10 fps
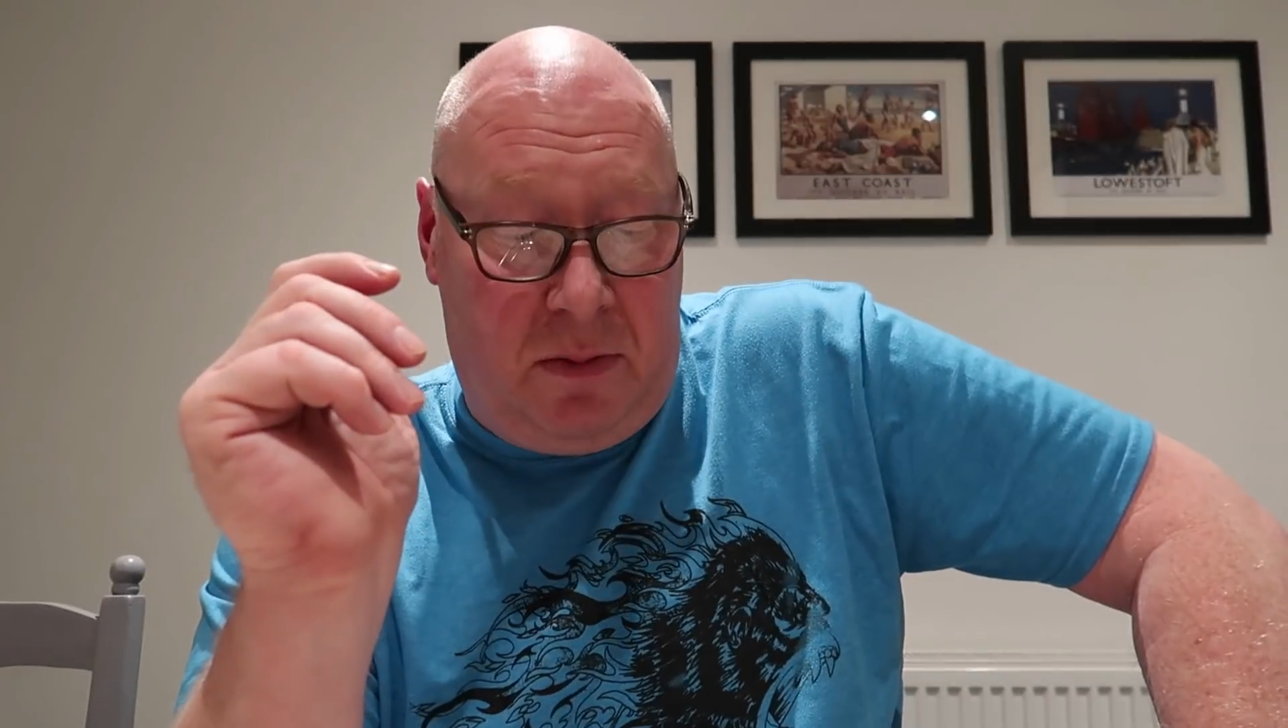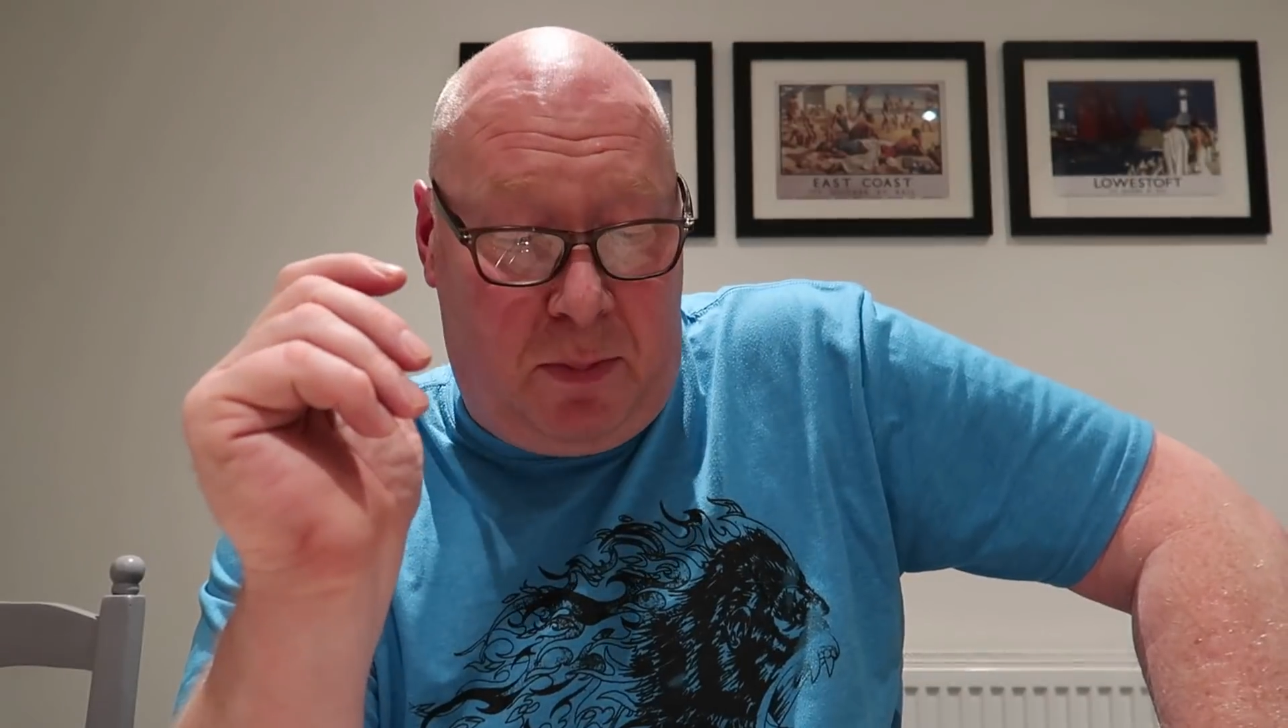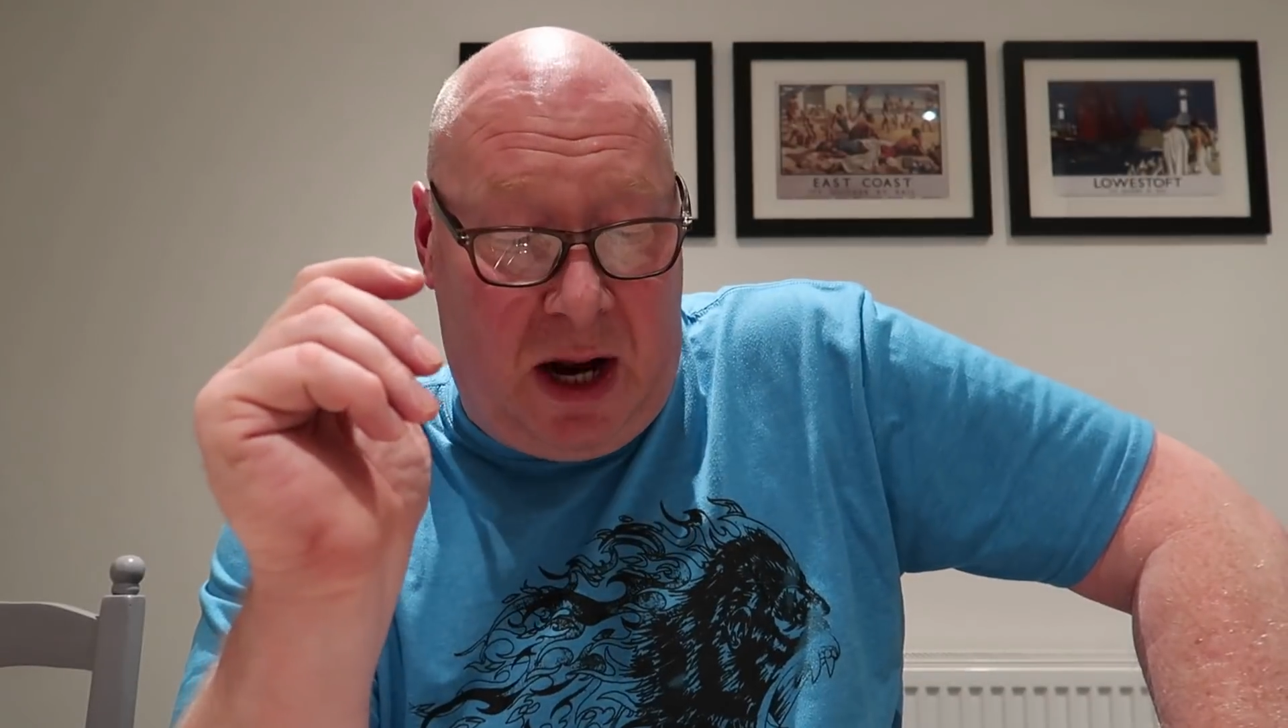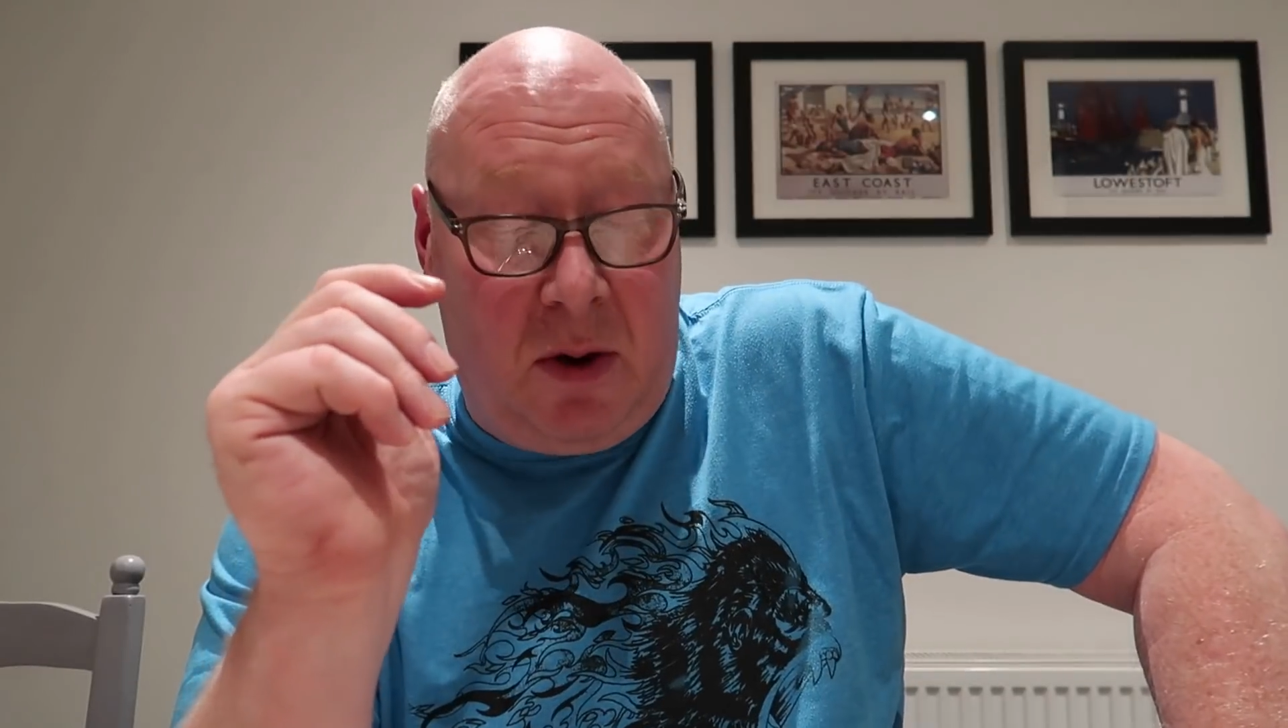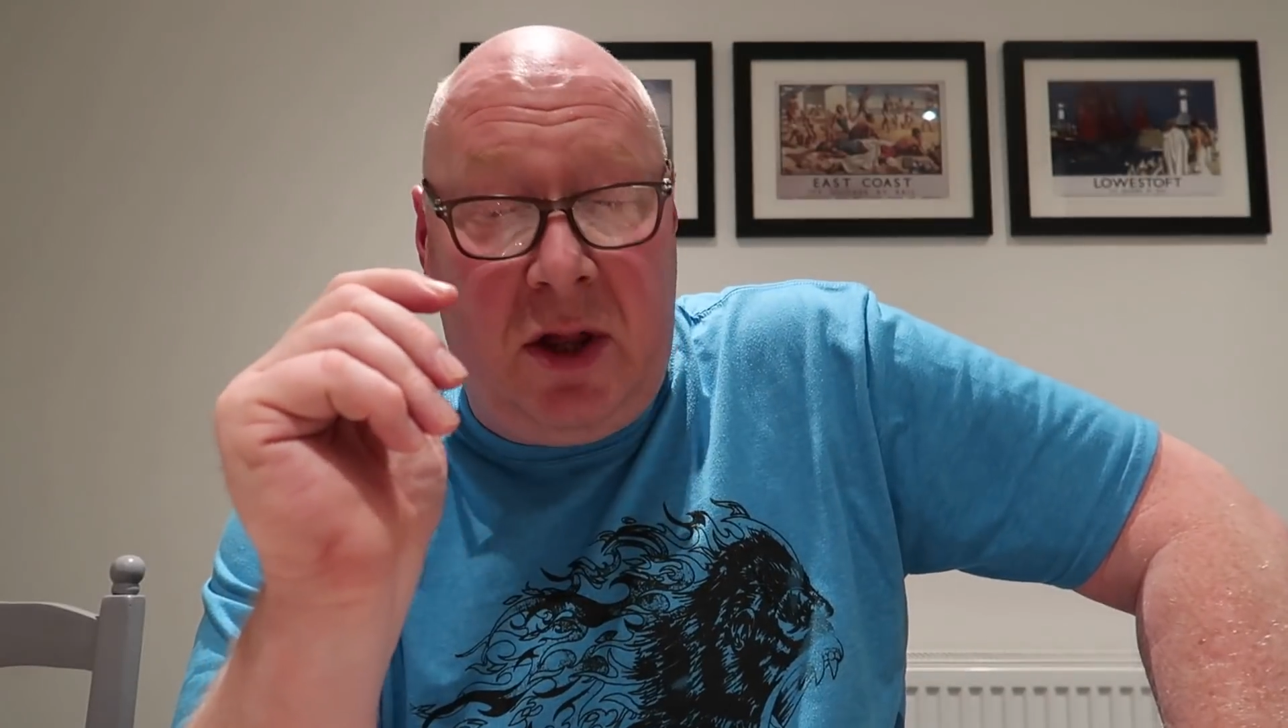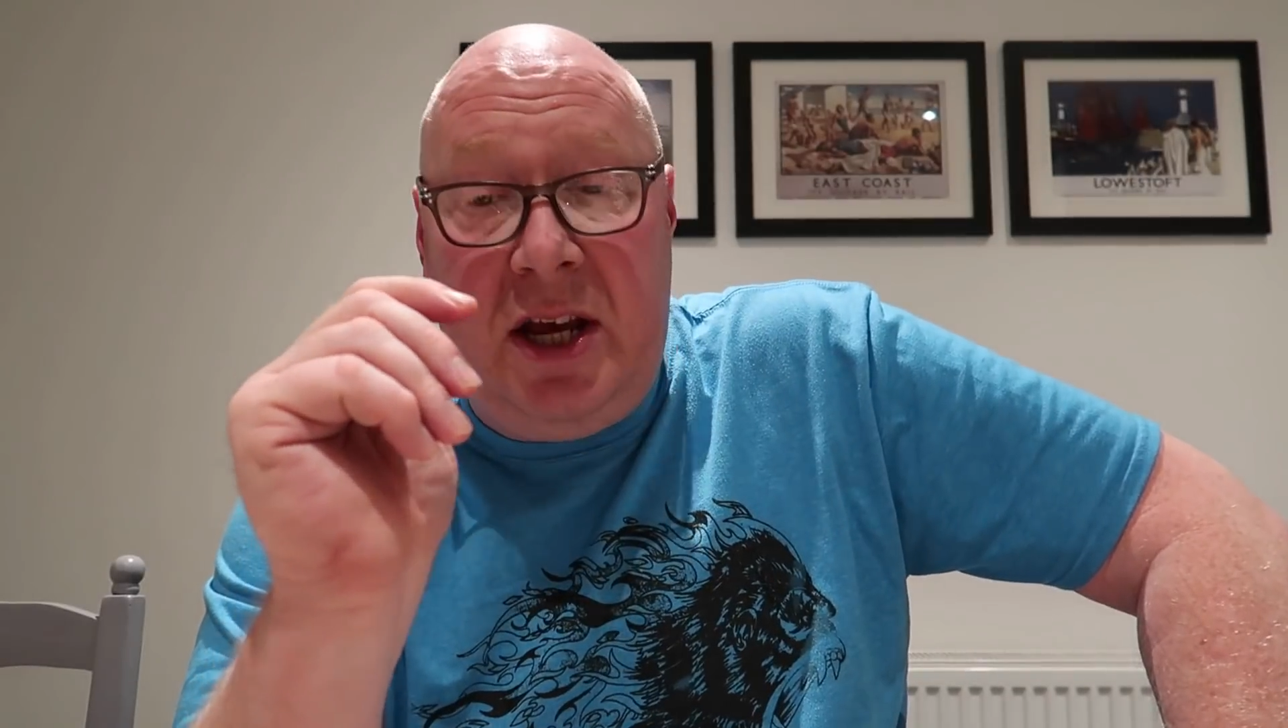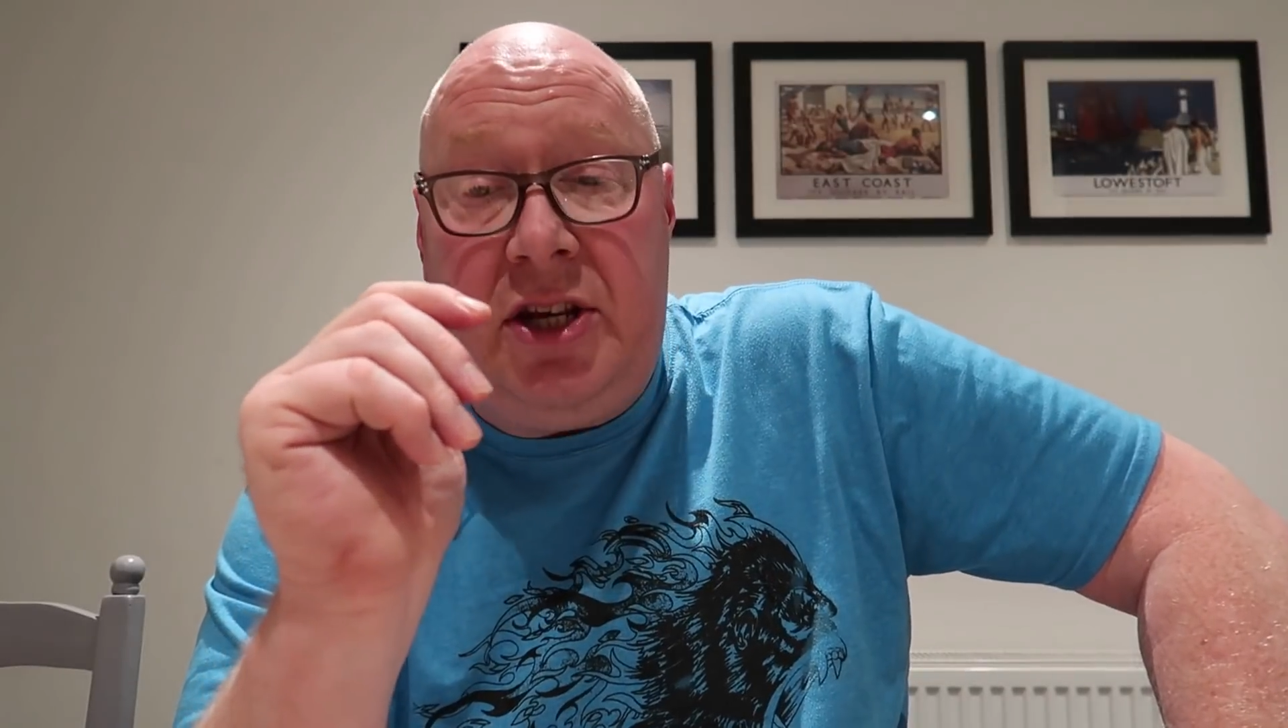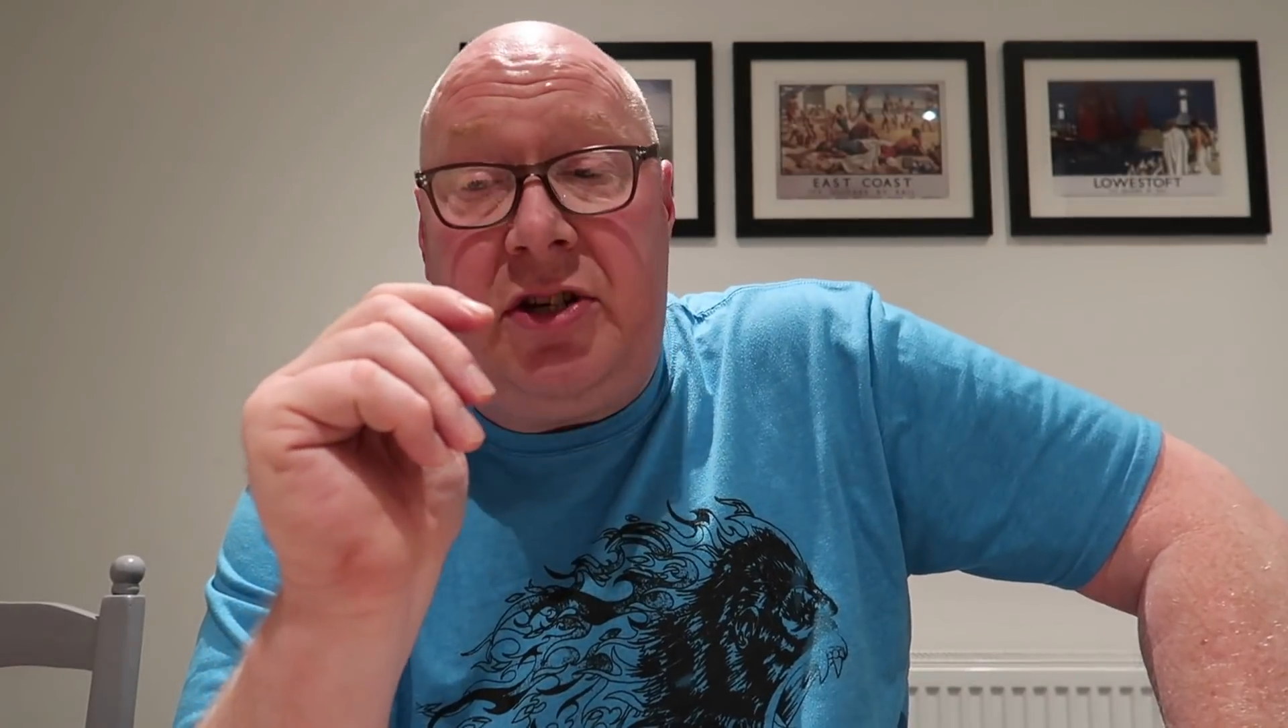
and play with the